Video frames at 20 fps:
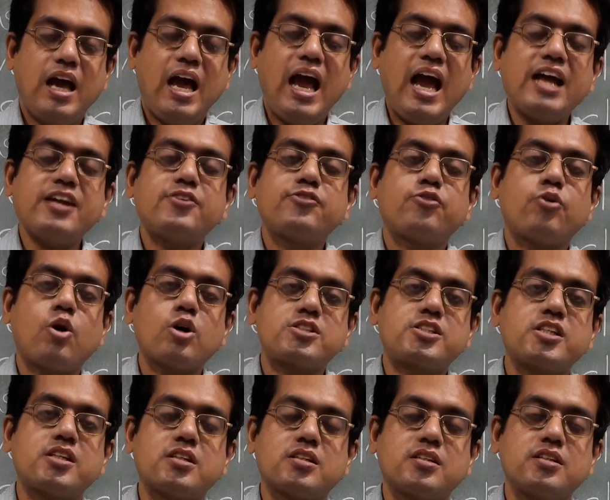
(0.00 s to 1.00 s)
and
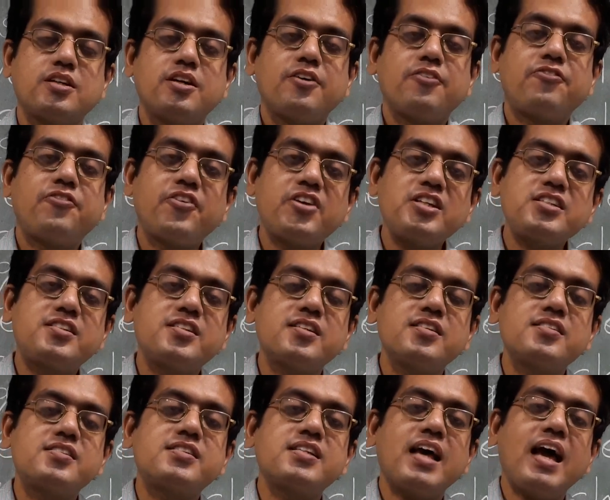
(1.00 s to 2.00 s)
water
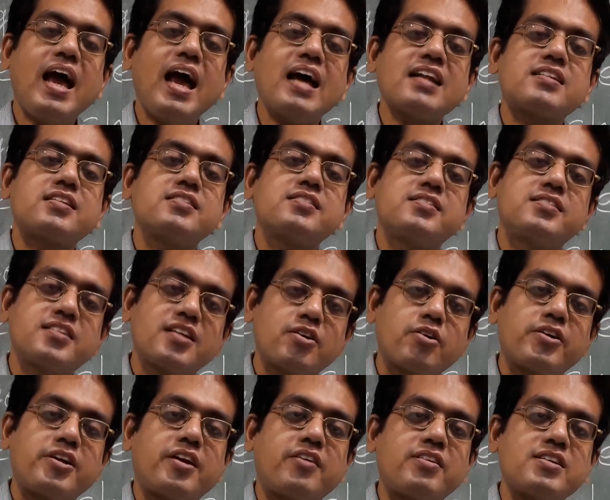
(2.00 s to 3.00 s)
freezes at
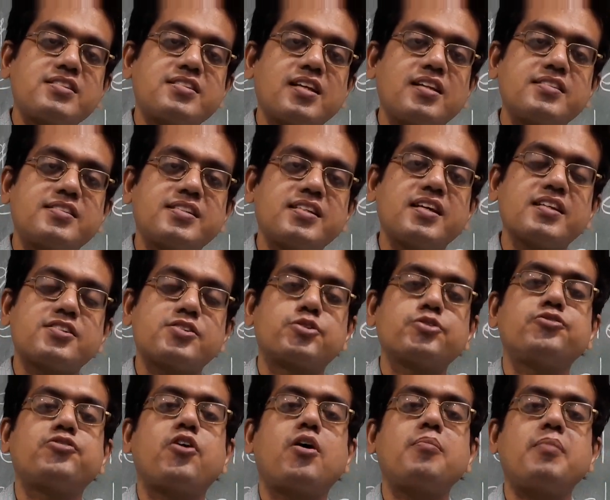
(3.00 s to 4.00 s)
0 degrees Celsius to
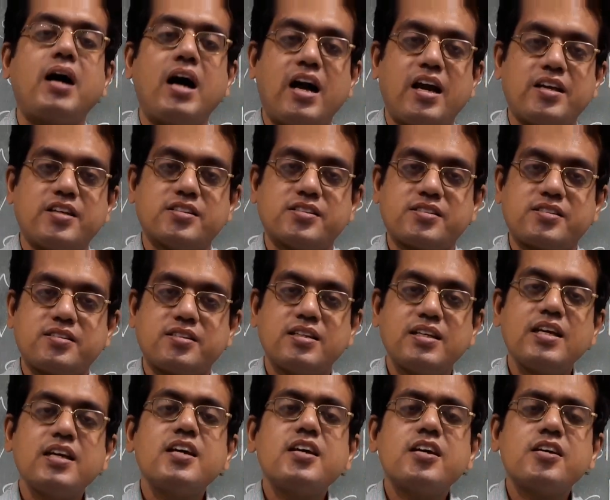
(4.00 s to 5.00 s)
form ice.
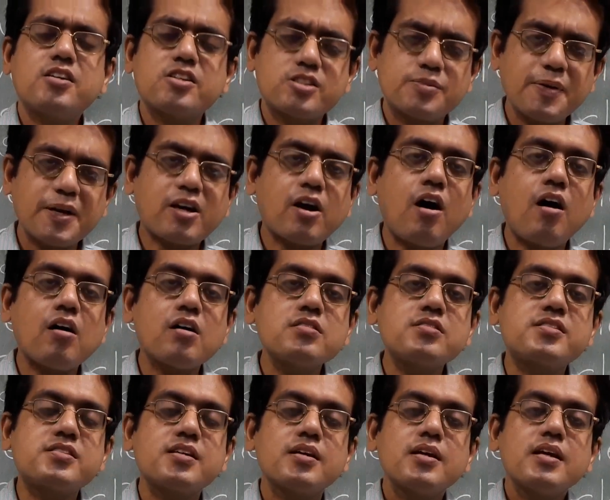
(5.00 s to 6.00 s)
It is
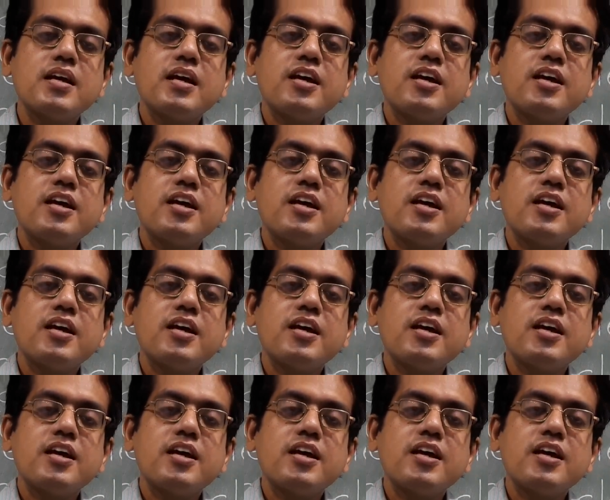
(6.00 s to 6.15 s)
because